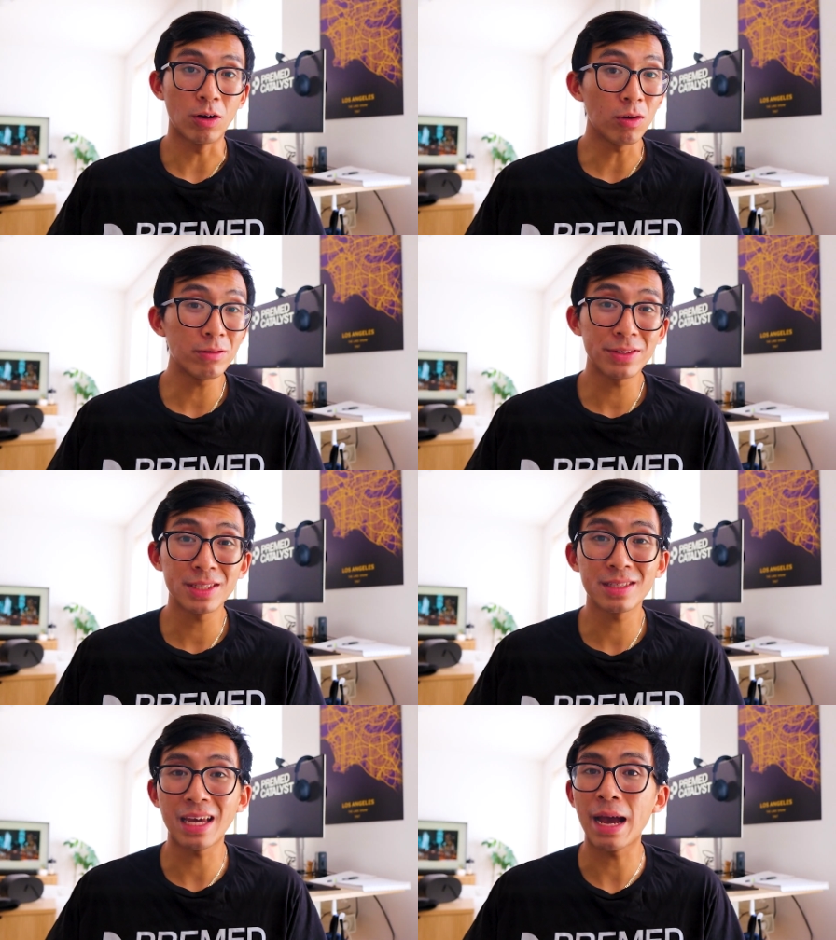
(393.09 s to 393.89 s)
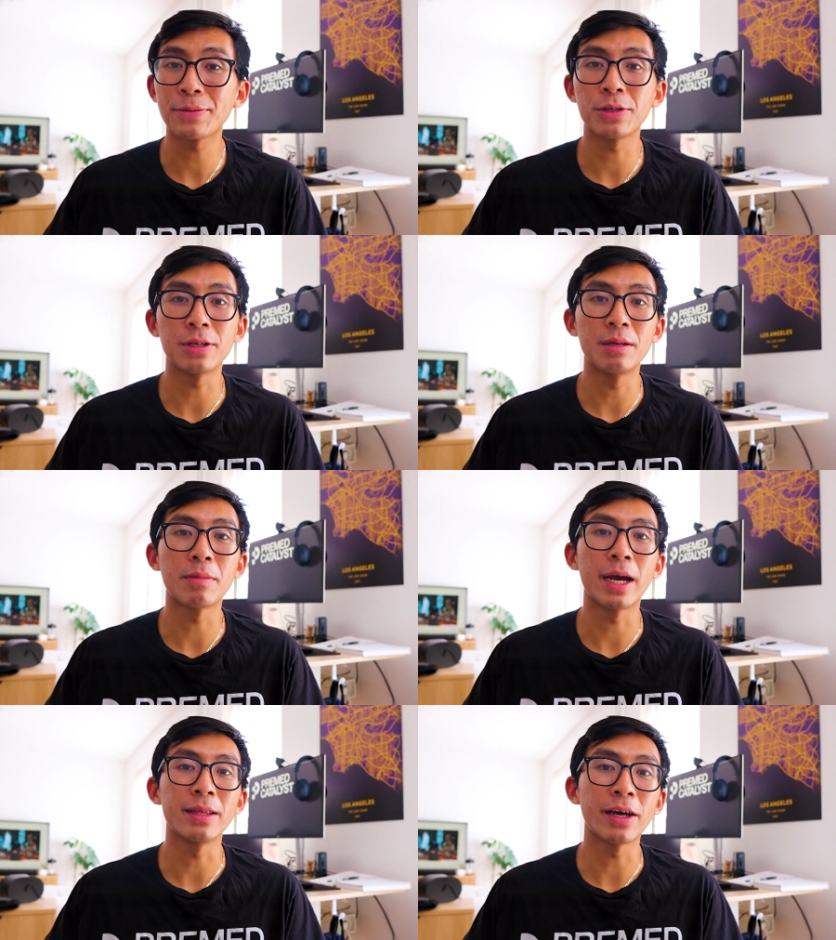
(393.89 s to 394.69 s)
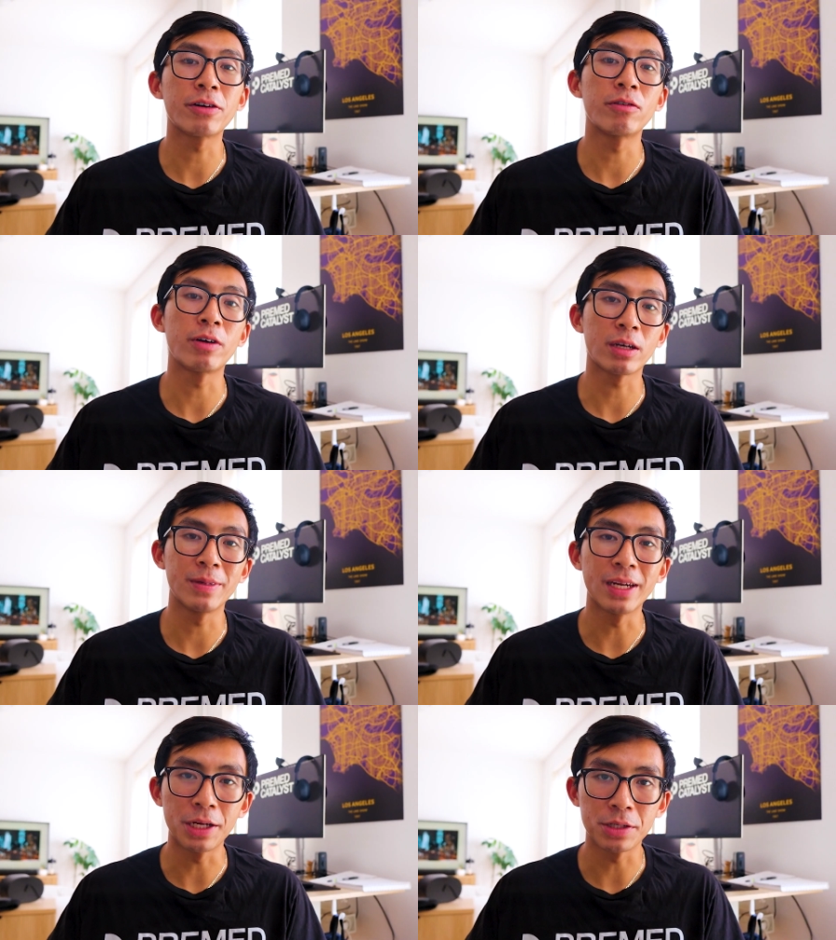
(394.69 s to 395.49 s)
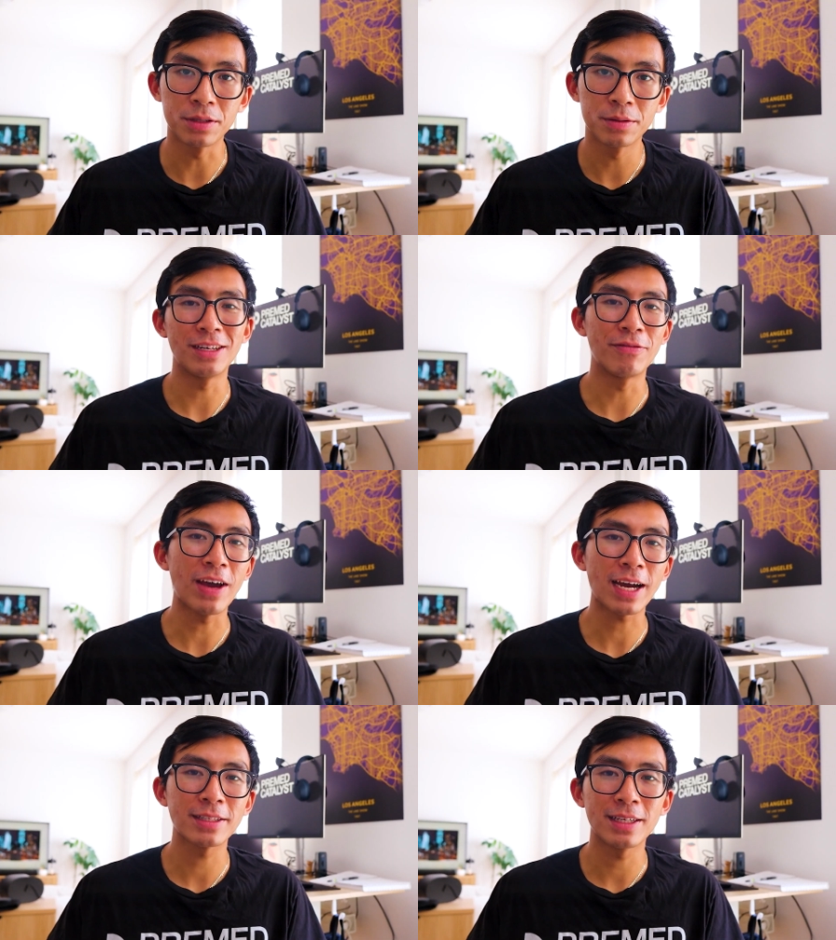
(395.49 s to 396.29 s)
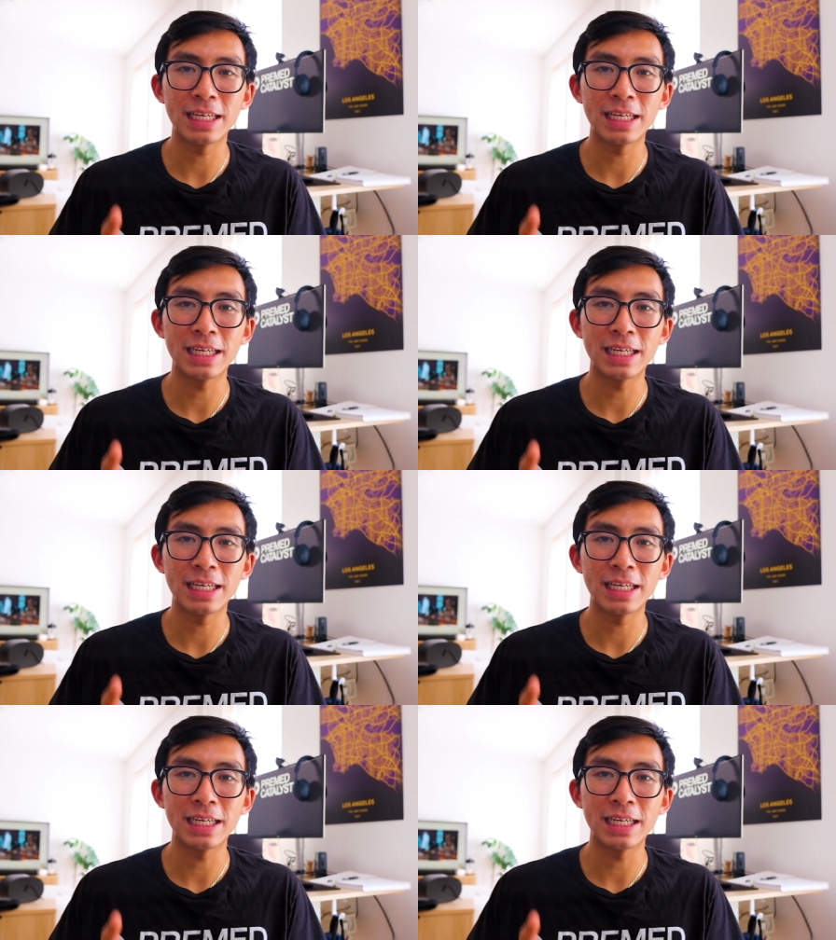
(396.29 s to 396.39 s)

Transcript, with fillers: And all of this is captured in my letter of recommendation. In fact,